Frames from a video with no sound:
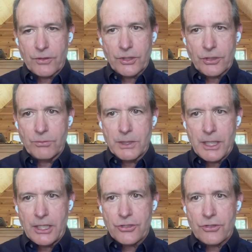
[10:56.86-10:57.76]
human
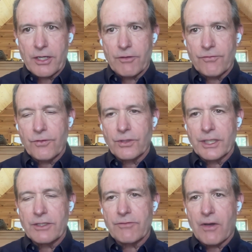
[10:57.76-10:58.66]
nature, and a fully
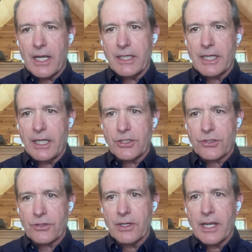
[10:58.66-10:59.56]
divine
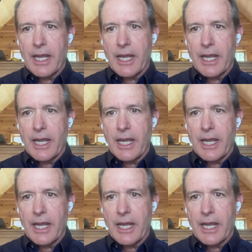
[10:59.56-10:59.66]
nature.